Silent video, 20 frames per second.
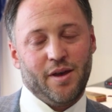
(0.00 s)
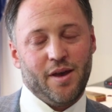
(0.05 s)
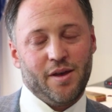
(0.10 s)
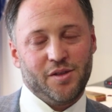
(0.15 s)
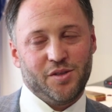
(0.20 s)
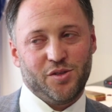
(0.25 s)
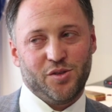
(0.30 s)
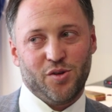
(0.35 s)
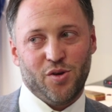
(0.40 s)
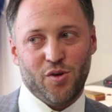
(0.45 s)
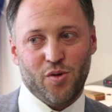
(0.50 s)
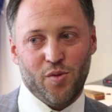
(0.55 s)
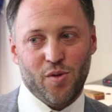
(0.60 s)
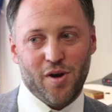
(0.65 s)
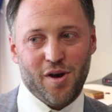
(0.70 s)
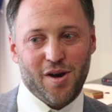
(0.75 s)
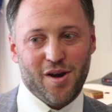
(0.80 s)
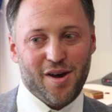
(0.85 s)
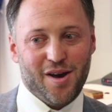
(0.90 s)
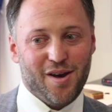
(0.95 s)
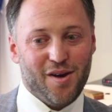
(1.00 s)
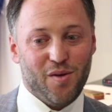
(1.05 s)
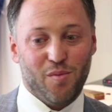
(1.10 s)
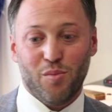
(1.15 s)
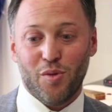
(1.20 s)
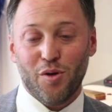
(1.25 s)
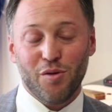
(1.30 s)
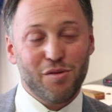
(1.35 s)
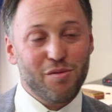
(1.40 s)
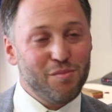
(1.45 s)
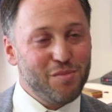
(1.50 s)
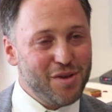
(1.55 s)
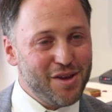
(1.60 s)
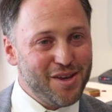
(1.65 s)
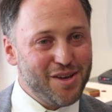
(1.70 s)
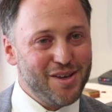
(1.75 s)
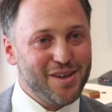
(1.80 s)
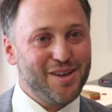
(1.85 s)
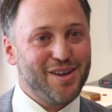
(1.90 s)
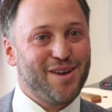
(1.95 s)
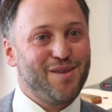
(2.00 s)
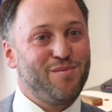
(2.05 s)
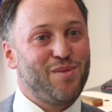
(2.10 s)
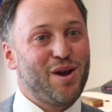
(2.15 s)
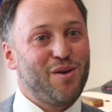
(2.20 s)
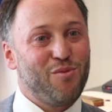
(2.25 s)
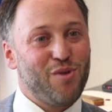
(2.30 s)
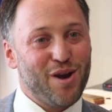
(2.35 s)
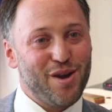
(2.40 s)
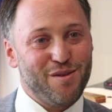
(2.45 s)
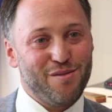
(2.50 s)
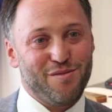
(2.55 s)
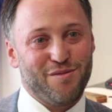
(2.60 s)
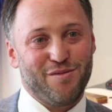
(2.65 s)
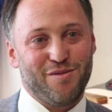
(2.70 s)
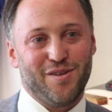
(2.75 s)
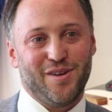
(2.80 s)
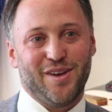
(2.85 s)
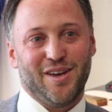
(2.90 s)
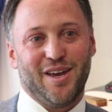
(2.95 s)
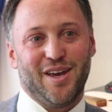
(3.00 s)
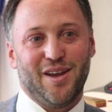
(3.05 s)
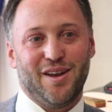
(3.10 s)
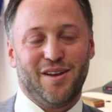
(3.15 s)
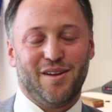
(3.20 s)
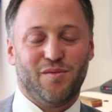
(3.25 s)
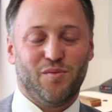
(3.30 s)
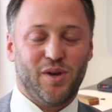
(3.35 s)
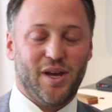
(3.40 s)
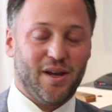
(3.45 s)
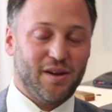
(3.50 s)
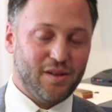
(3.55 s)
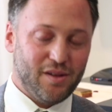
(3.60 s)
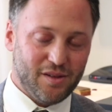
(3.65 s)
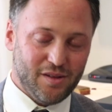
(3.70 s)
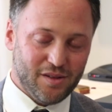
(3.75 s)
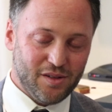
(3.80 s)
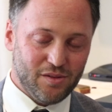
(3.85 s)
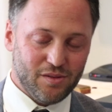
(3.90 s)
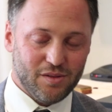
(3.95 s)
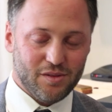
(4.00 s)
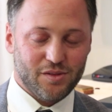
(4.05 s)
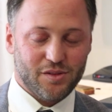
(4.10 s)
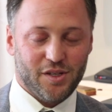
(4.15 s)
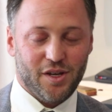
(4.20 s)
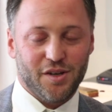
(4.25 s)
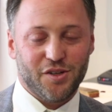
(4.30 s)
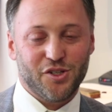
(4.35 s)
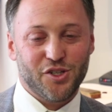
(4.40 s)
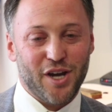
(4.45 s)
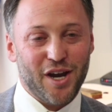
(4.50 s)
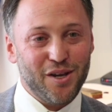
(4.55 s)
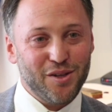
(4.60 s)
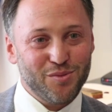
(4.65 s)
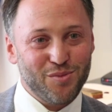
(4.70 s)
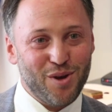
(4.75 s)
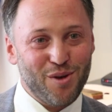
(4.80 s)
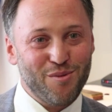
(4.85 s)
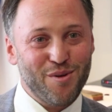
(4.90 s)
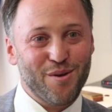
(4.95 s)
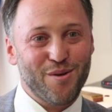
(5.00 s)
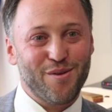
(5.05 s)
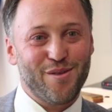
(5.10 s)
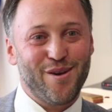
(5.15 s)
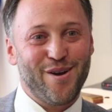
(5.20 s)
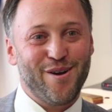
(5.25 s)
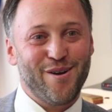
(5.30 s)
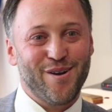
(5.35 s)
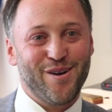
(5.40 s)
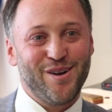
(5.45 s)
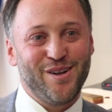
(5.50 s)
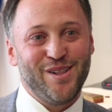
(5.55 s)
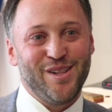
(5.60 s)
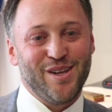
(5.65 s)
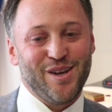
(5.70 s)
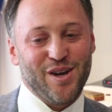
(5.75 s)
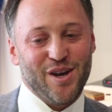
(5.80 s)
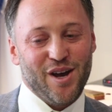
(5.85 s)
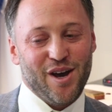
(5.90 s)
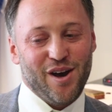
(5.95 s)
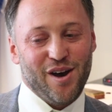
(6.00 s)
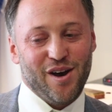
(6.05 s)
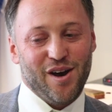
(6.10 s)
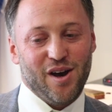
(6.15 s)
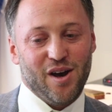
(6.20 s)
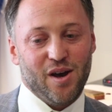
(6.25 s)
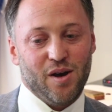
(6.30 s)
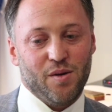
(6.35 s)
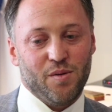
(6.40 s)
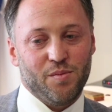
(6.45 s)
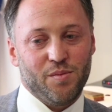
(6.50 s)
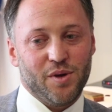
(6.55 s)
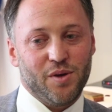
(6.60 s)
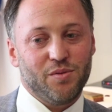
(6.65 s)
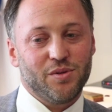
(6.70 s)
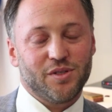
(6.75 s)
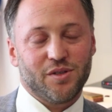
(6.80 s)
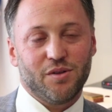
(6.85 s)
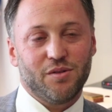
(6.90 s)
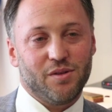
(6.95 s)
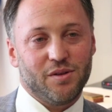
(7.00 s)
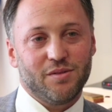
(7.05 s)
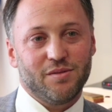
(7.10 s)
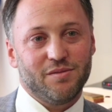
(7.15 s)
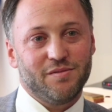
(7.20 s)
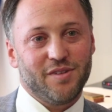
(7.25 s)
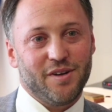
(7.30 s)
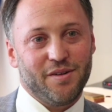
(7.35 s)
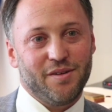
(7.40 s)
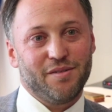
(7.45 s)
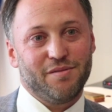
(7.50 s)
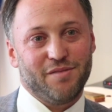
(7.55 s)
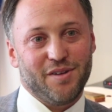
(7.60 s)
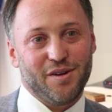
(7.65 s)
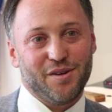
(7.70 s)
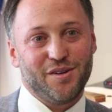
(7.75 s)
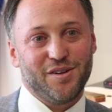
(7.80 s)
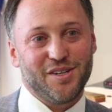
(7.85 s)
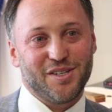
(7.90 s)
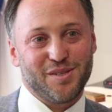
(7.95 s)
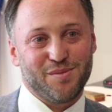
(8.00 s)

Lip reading: and so both me and my wife, and we had a young child while we were there. It was a very, very good